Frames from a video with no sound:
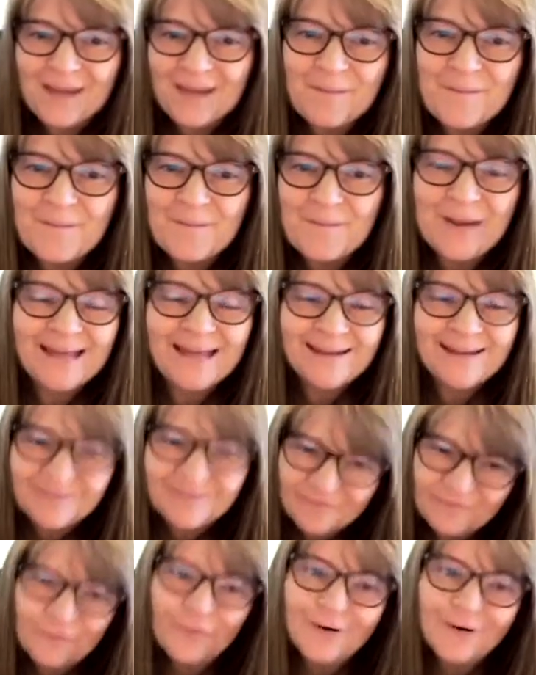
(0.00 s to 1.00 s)
But
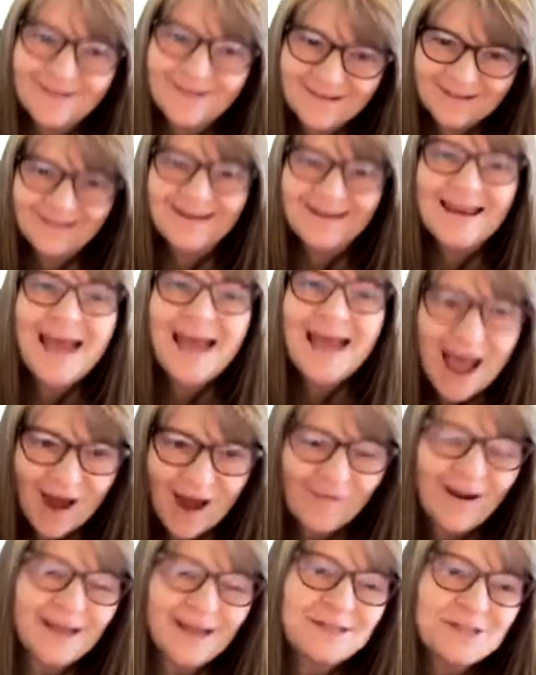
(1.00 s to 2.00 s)
for
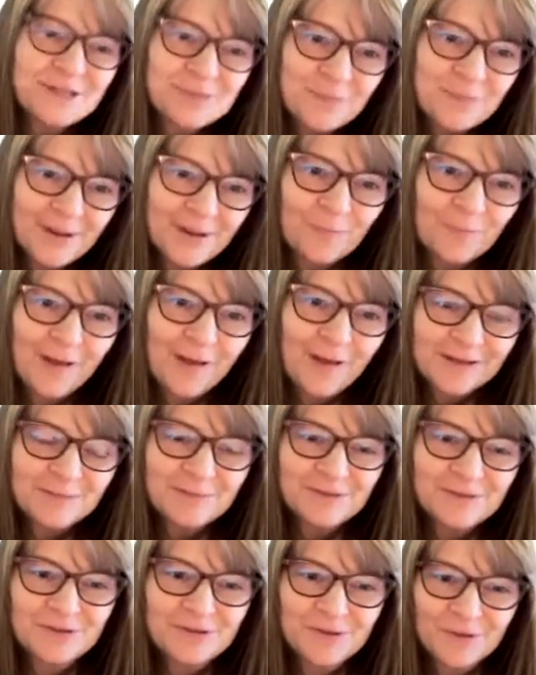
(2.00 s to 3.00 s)
now, I just want to welcome
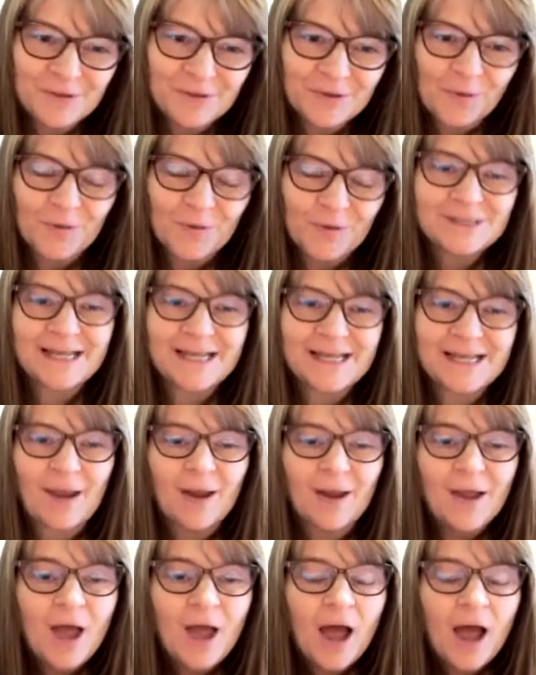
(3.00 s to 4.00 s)
you to the course, and
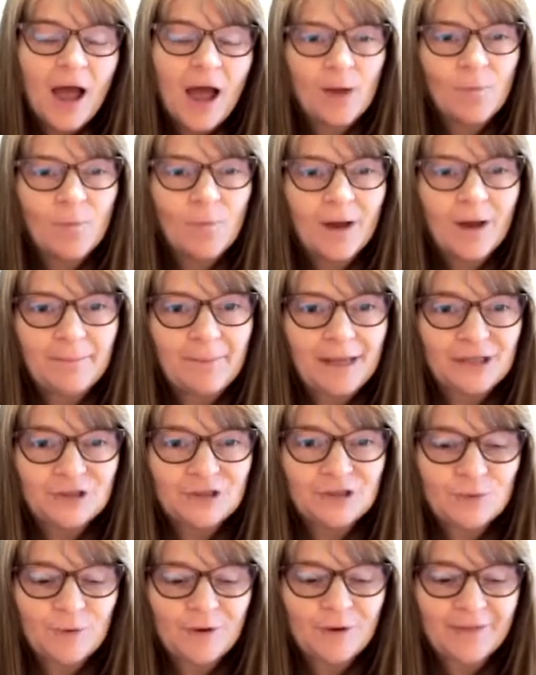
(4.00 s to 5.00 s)
I want to make
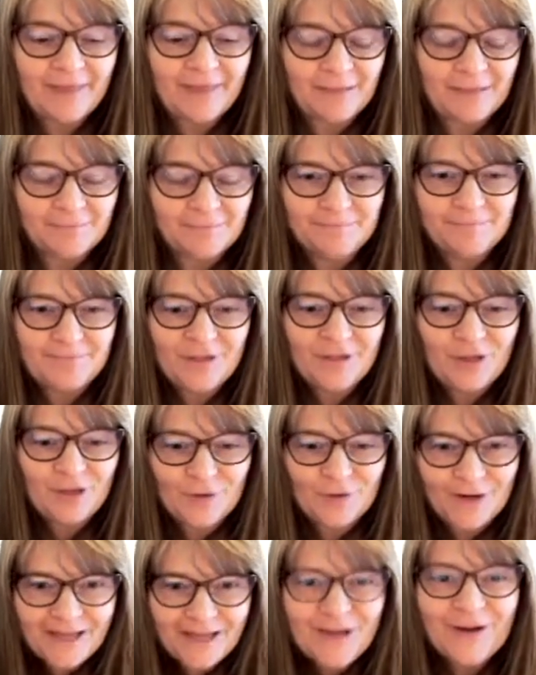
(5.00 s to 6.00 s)
sure that
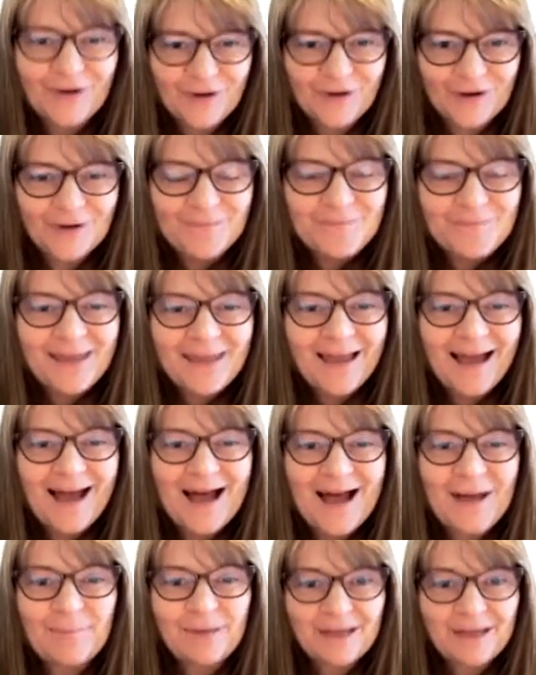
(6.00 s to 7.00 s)
you're here
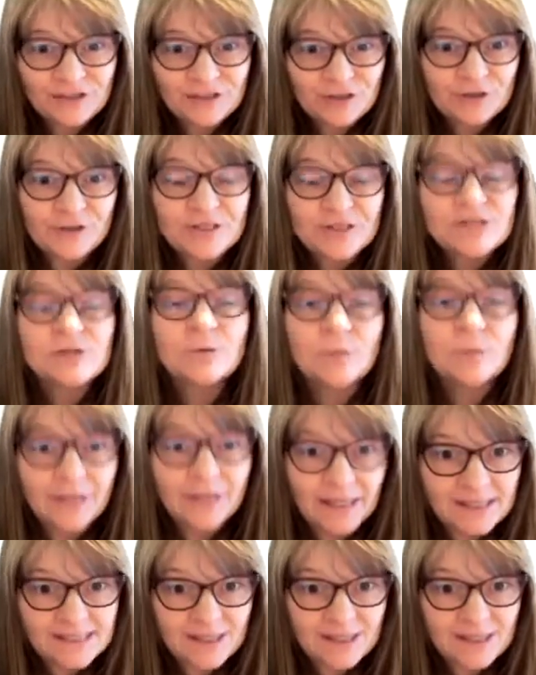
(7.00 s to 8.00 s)
because you're a school
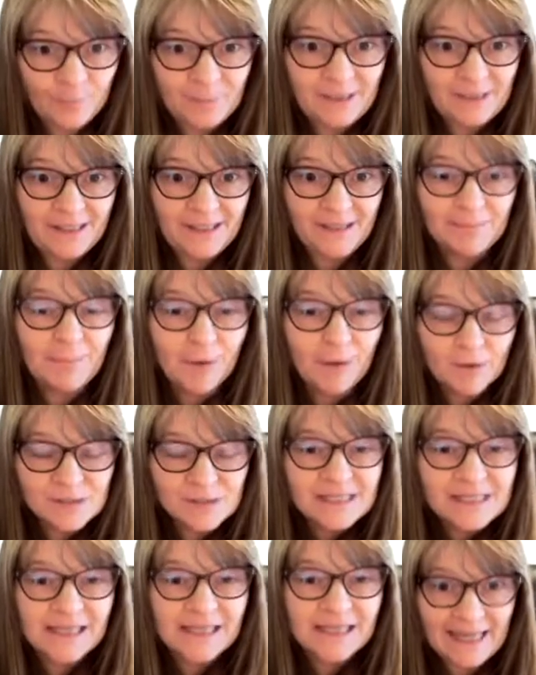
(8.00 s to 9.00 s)
SLP,
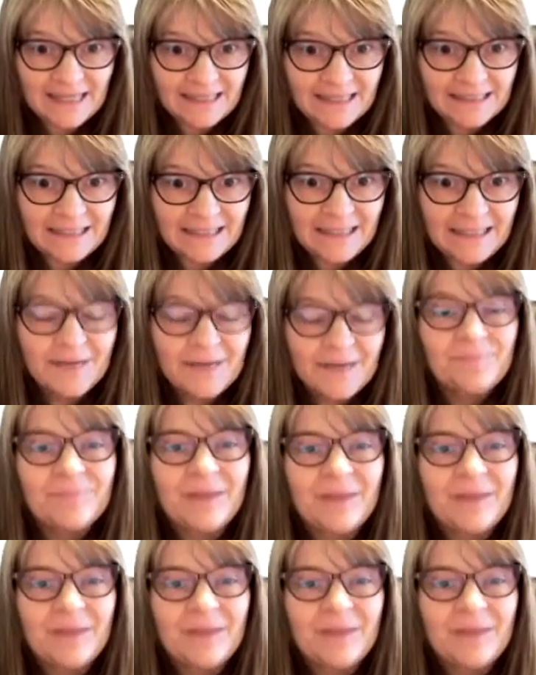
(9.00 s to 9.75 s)
most likely.